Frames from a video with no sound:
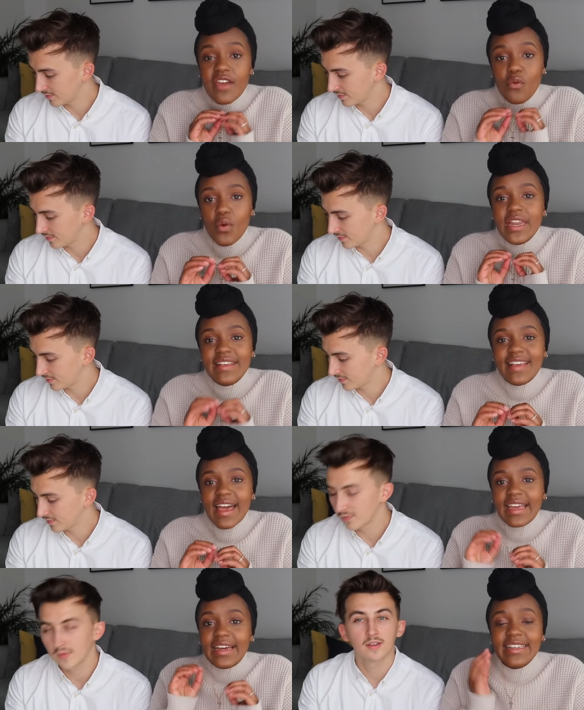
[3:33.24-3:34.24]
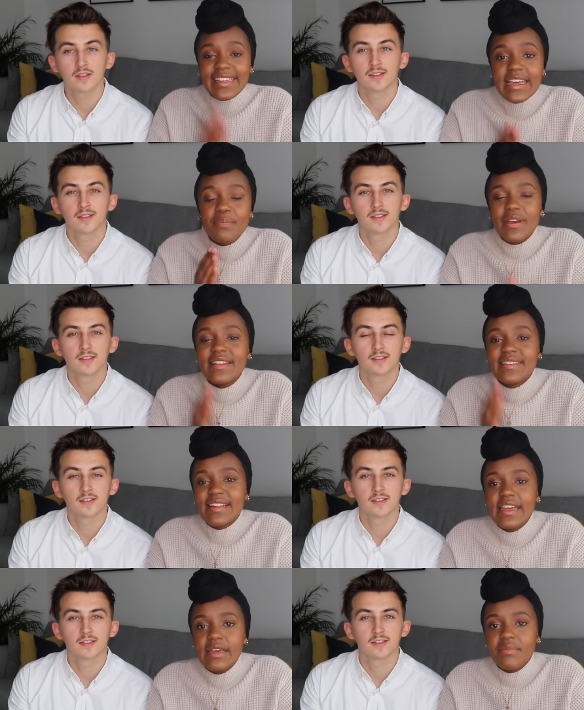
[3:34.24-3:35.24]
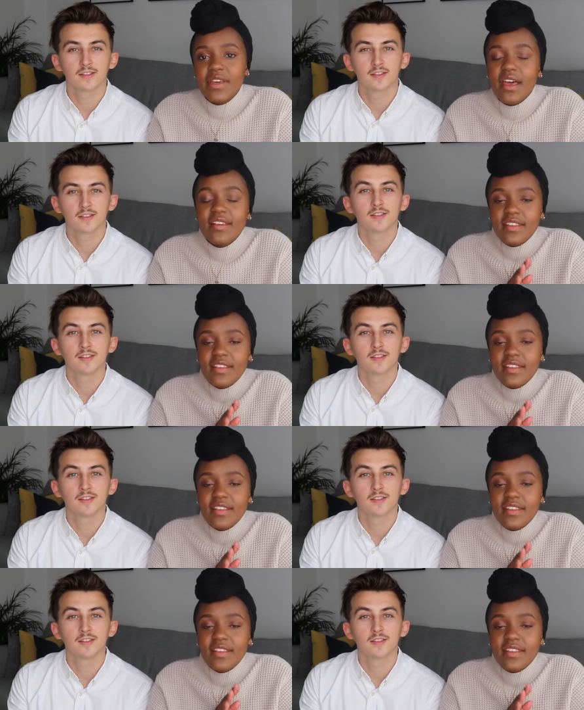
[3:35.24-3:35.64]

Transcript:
Speaker 1: Even when he's like deep in sleep, he has